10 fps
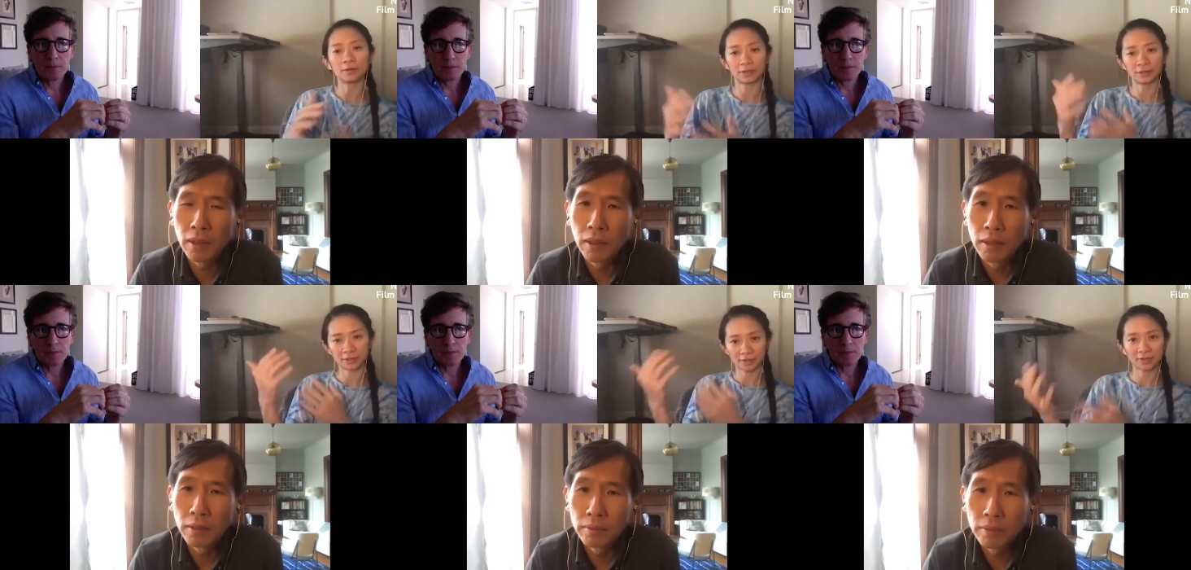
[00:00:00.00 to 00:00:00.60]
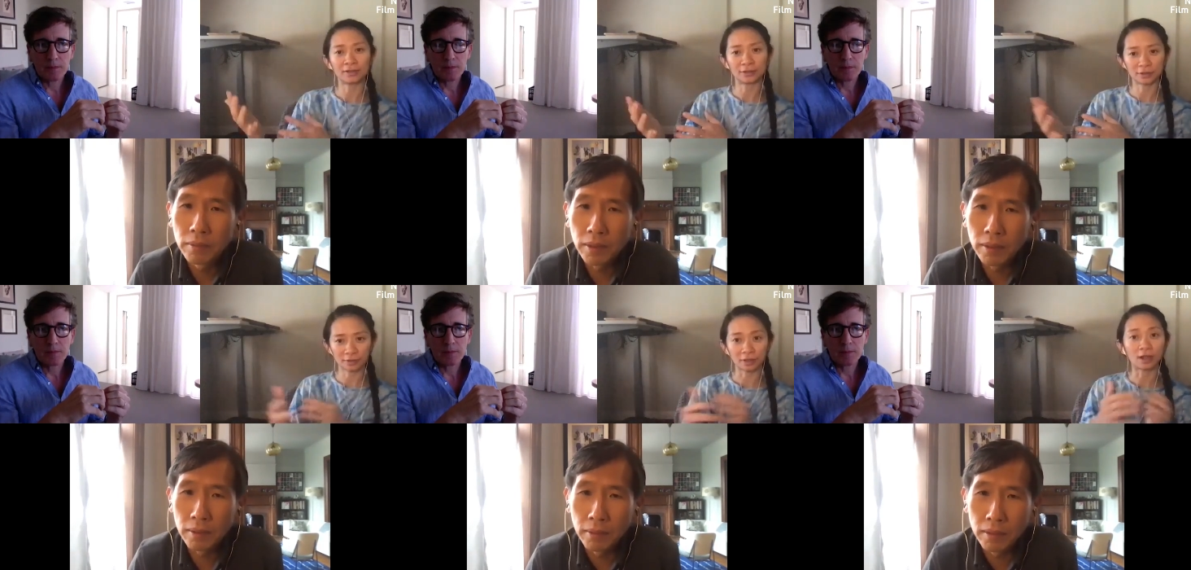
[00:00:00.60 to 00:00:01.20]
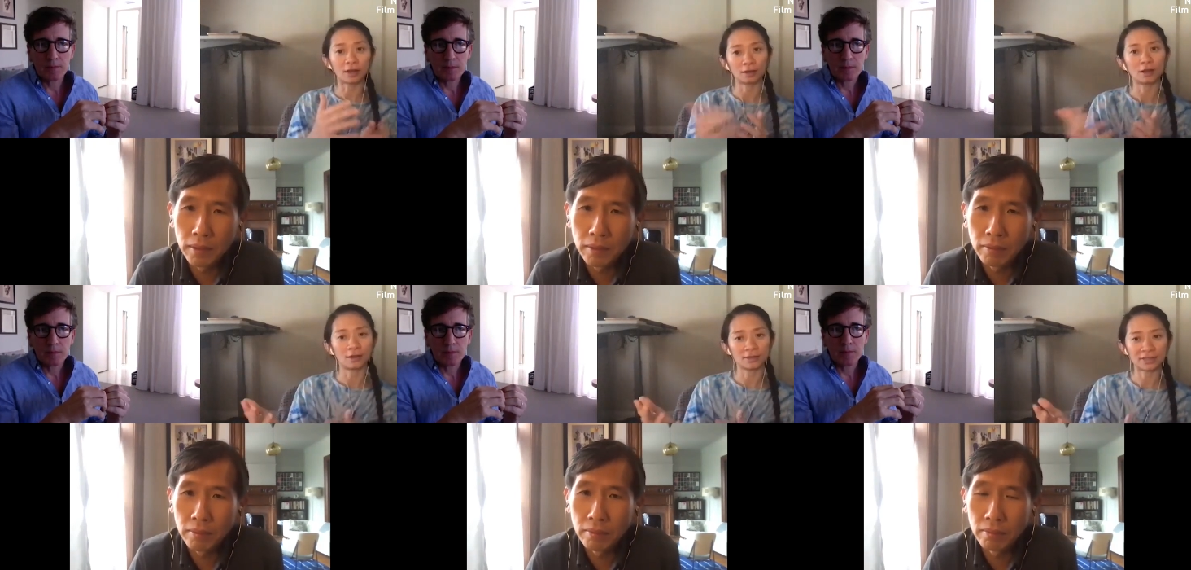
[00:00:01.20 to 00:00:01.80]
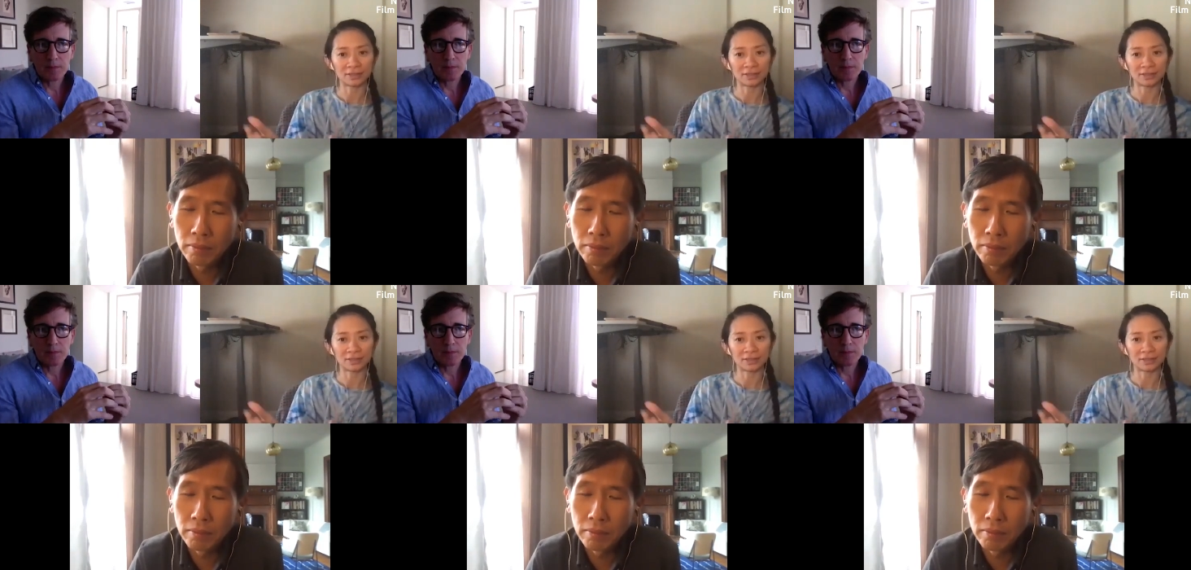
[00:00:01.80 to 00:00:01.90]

Speaker 1: there's a, there's a lot of loss in